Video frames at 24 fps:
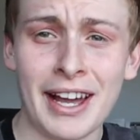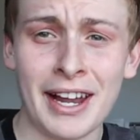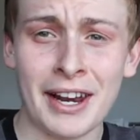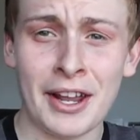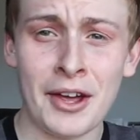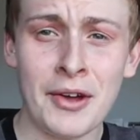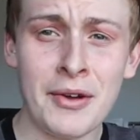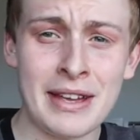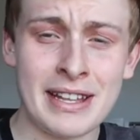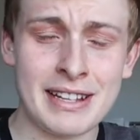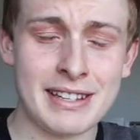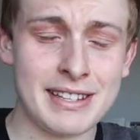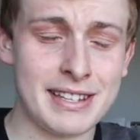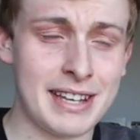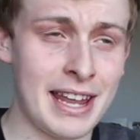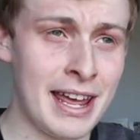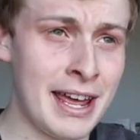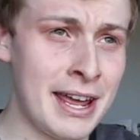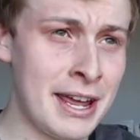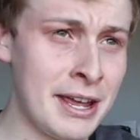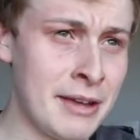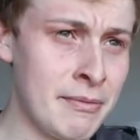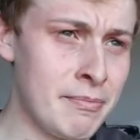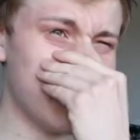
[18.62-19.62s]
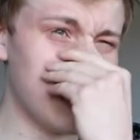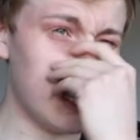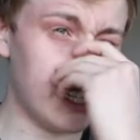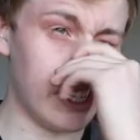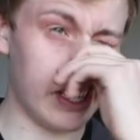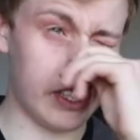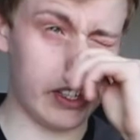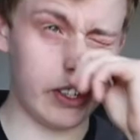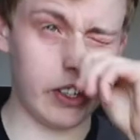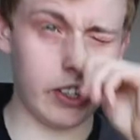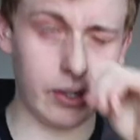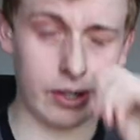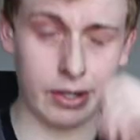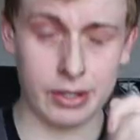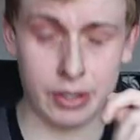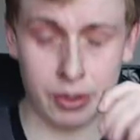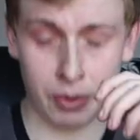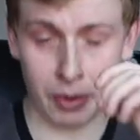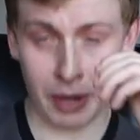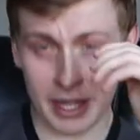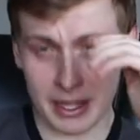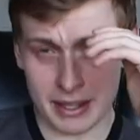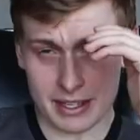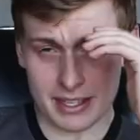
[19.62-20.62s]
Hello, it's day, oh god,
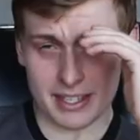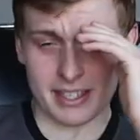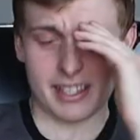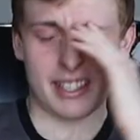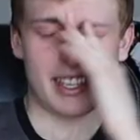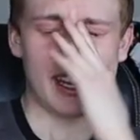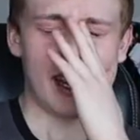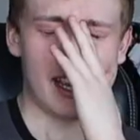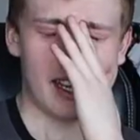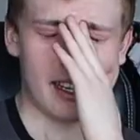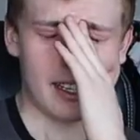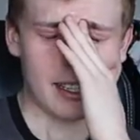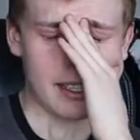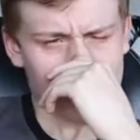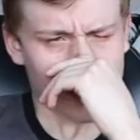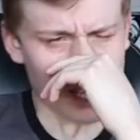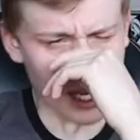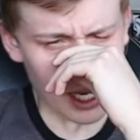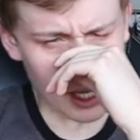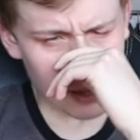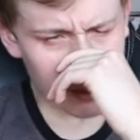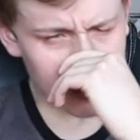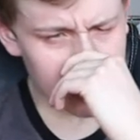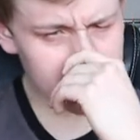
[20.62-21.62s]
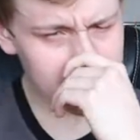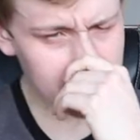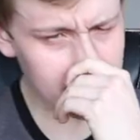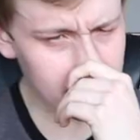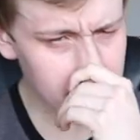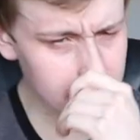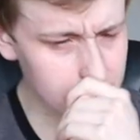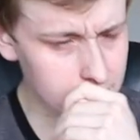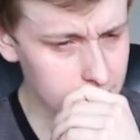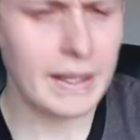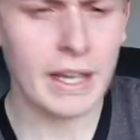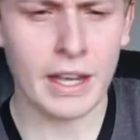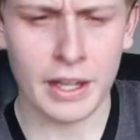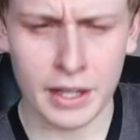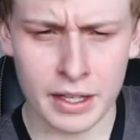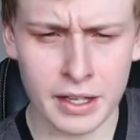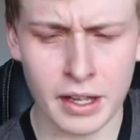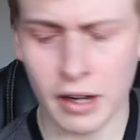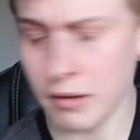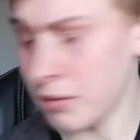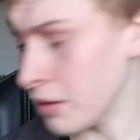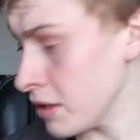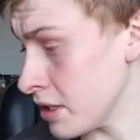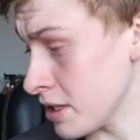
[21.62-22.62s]
twenty-six. Is it day twenty-six? Yeah, I
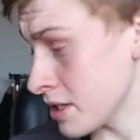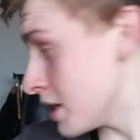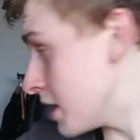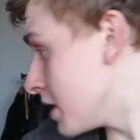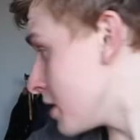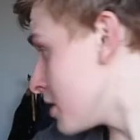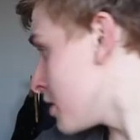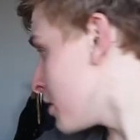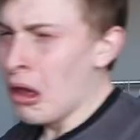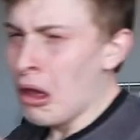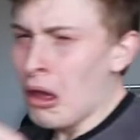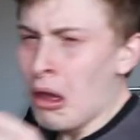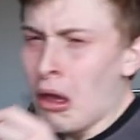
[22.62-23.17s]
think I'm gonna sneeze.